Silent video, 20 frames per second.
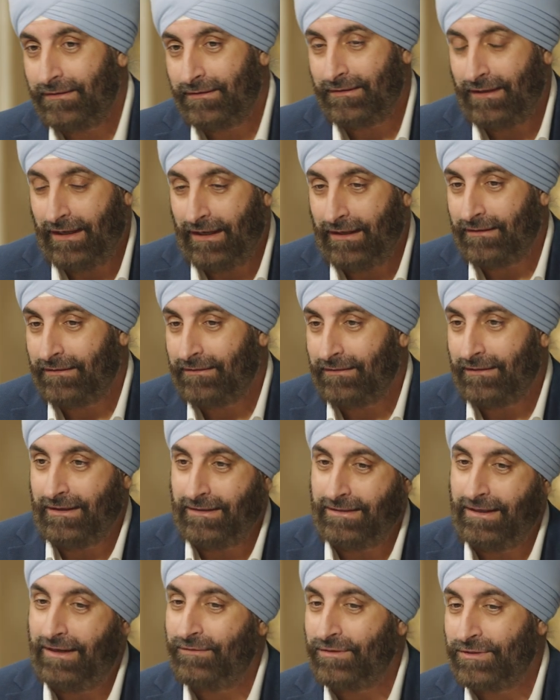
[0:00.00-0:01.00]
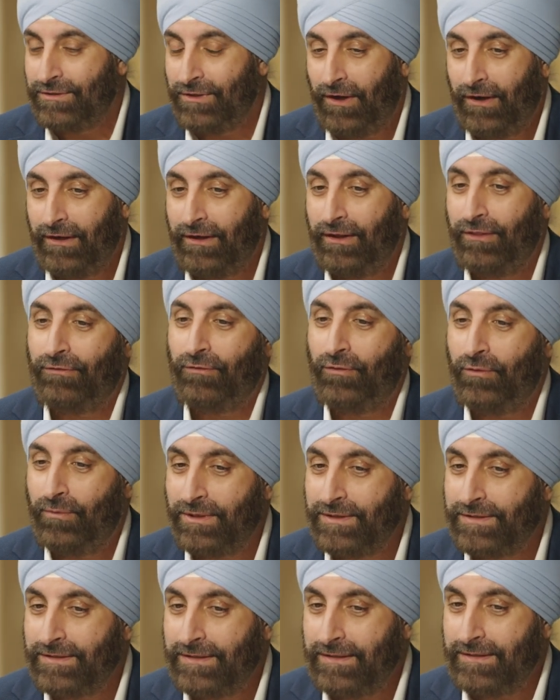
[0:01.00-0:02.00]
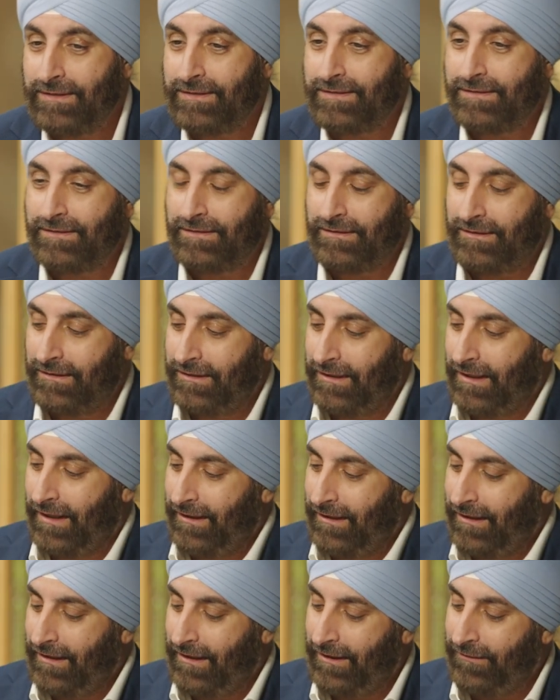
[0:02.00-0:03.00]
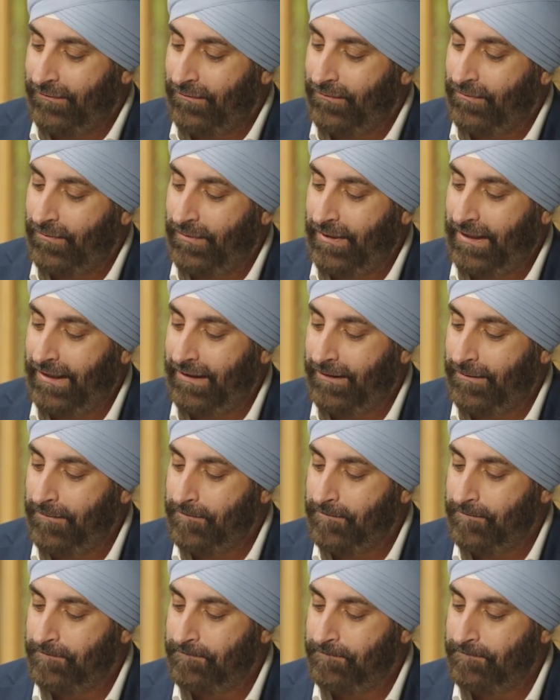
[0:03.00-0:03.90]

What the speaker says: that David's talking through, which is if we,